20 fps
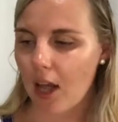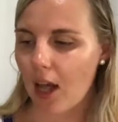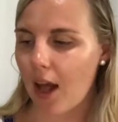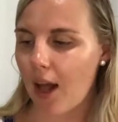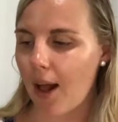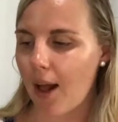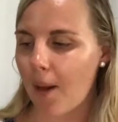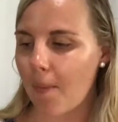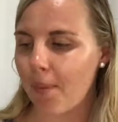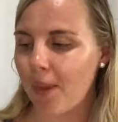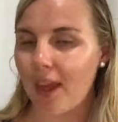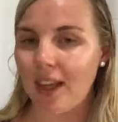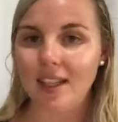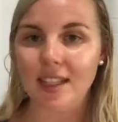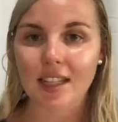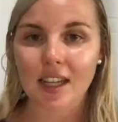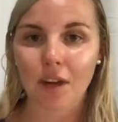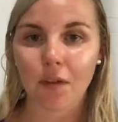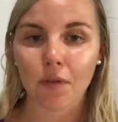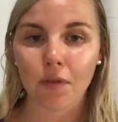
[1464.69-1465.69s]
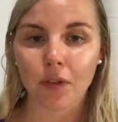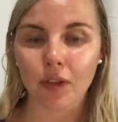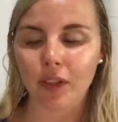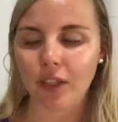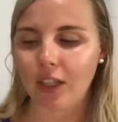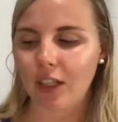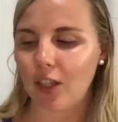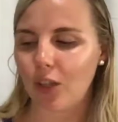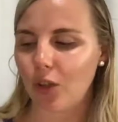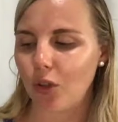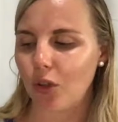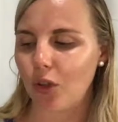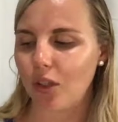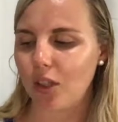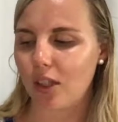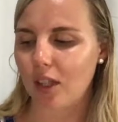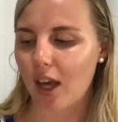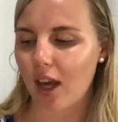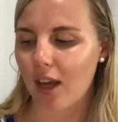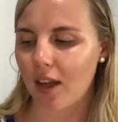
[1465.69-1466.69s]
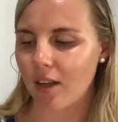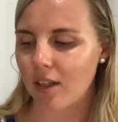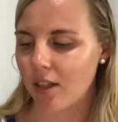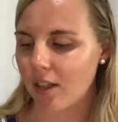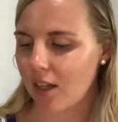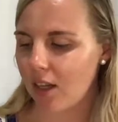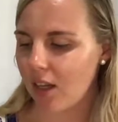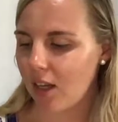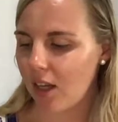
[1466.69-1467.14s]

And definitely use that